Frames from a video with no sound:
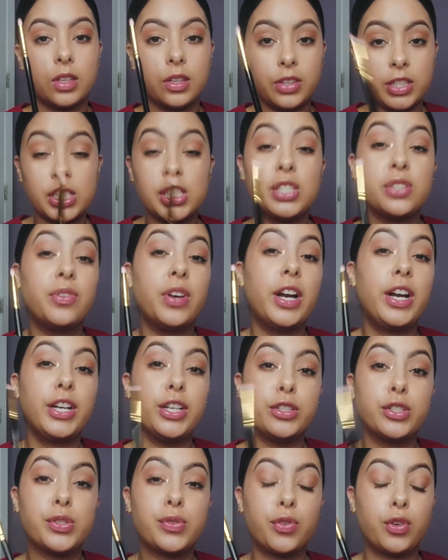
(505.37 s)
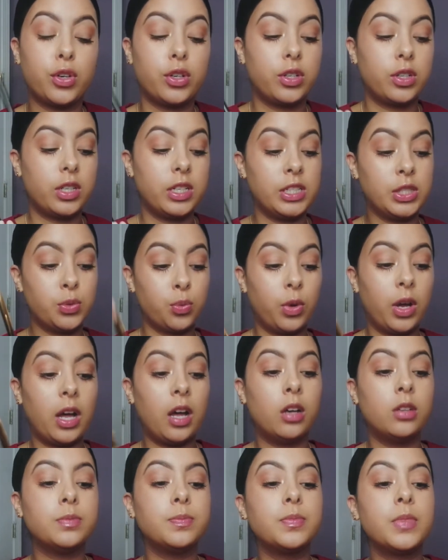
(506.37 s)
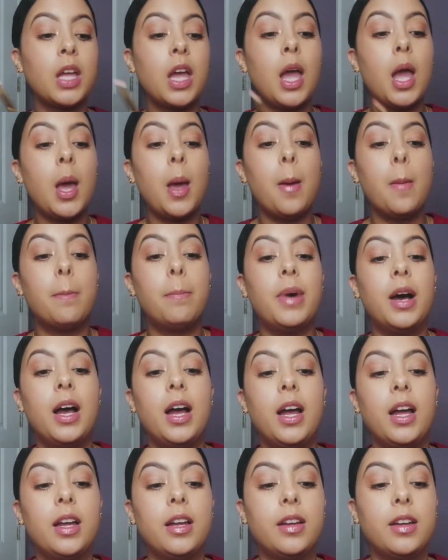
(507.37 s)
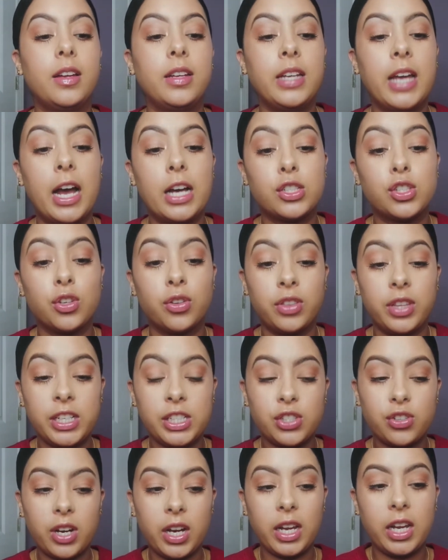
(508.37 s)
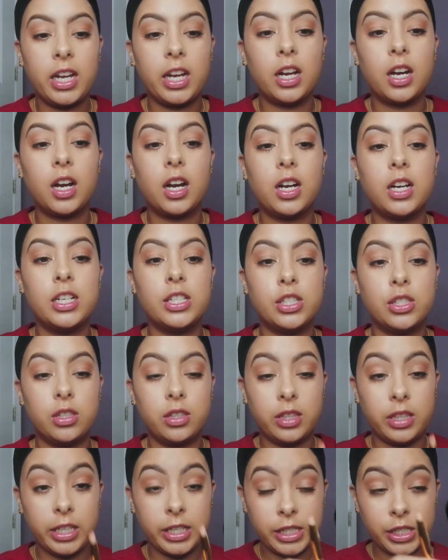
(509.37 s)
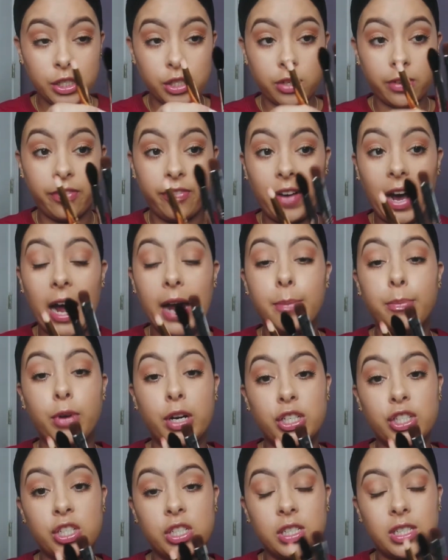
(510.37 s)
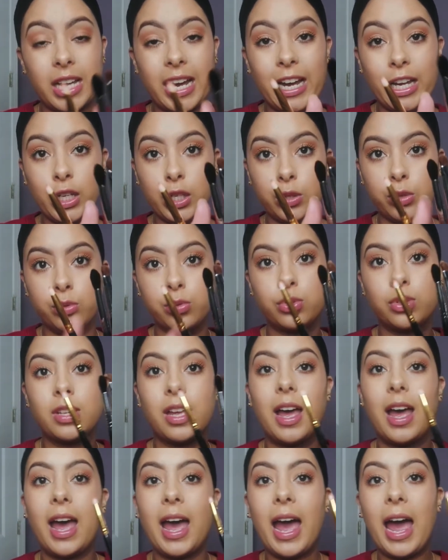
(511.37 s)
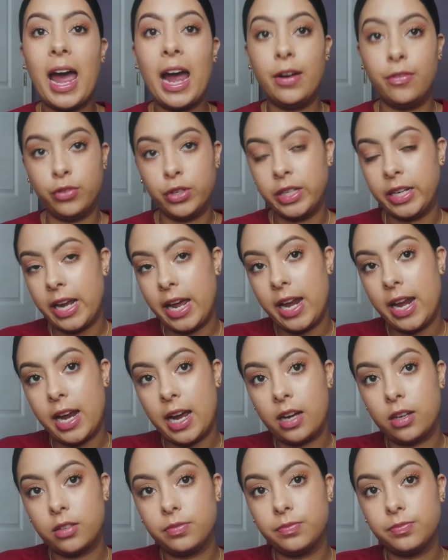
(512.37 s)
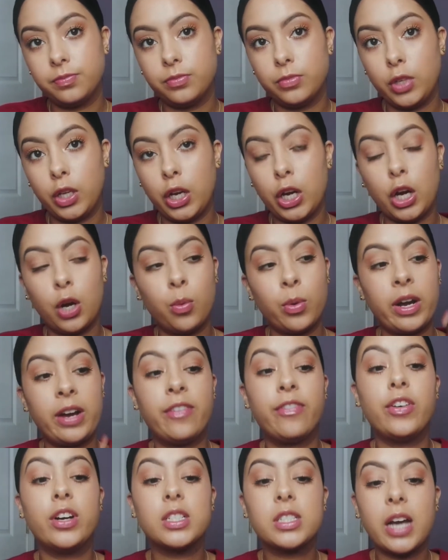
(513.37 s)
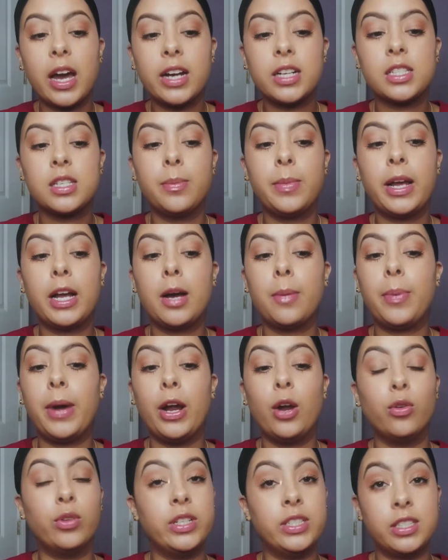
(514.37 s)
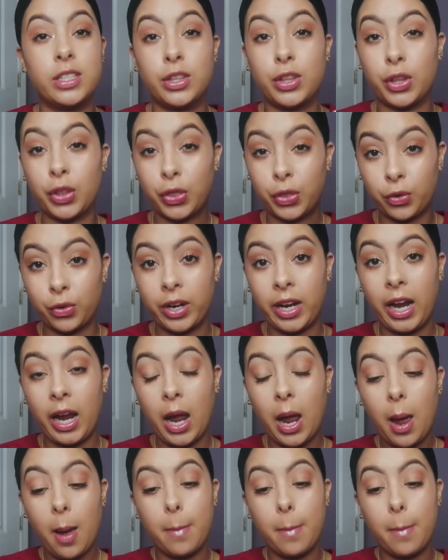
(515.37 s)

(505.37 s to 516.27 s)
useful as well. But yeah, so these right here, these 5 brushes I use every day now. You know, when I first got into makeup, I only did the 3,